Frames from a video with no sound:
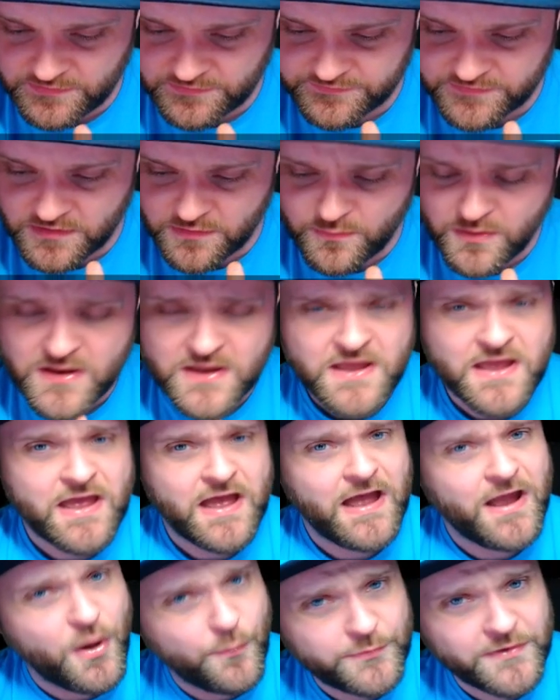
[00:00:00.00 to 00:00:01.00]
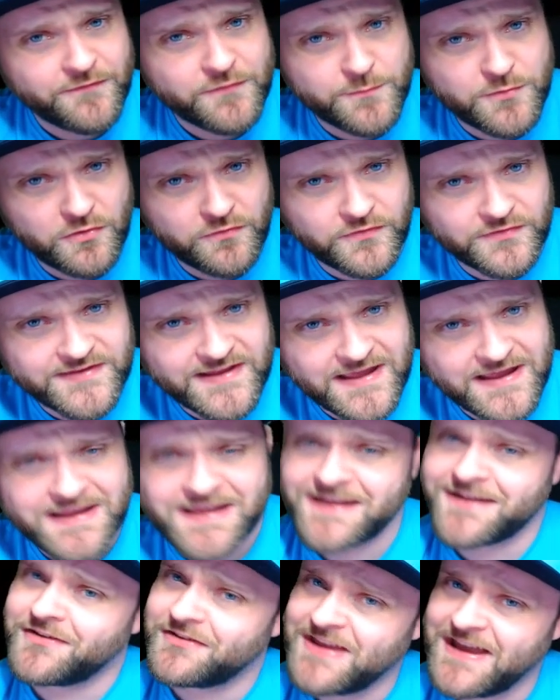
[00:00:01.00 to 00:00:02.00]
So I hope you have a beautiful day,
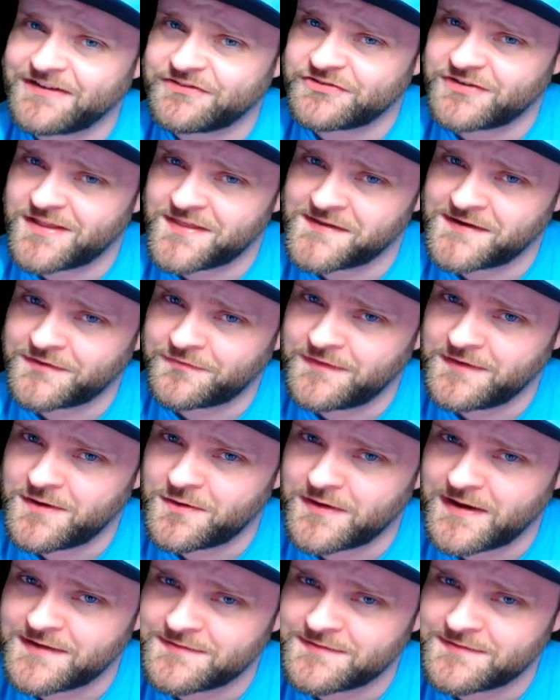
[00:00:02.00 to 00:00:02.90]
and I'll catch y'all in the next video, guys.